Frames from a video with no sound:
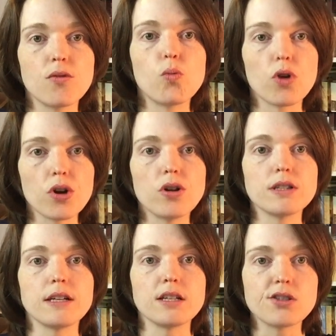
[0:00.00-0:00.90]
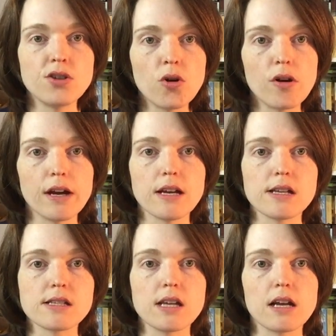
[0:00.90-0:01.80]
the world and its
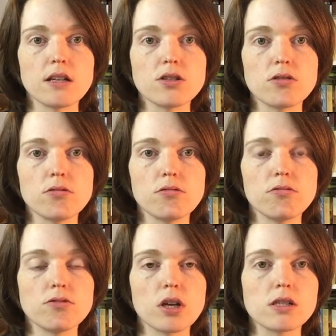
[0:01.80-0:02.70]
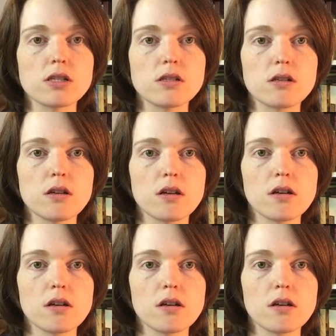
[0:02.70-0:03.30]
noise, and to just